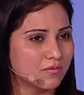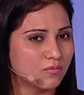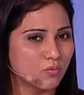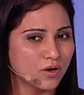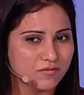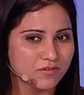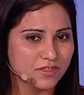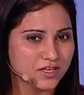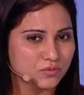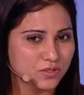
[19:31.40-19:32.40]
One of the
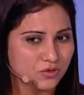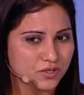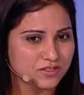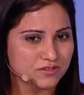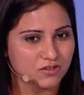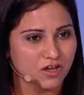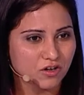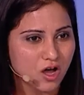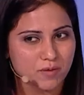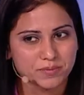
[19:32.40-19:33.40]
things we notice is a lot of
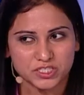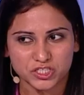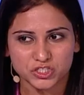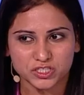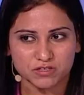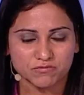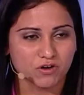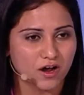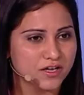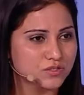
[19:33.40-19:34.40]
competition, and for us,